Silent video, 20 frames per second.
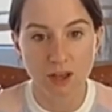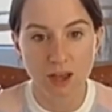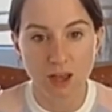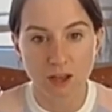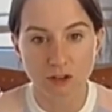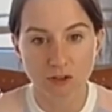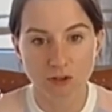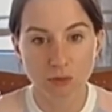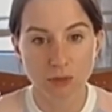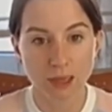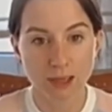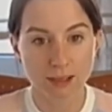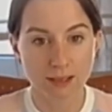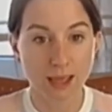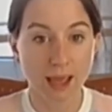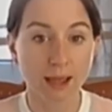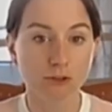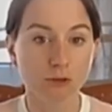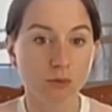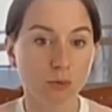So like,
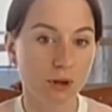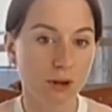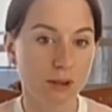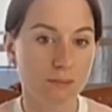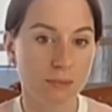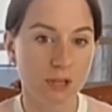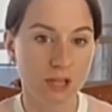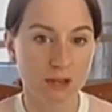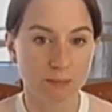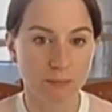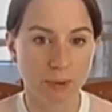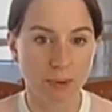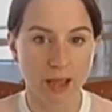that's what I mean by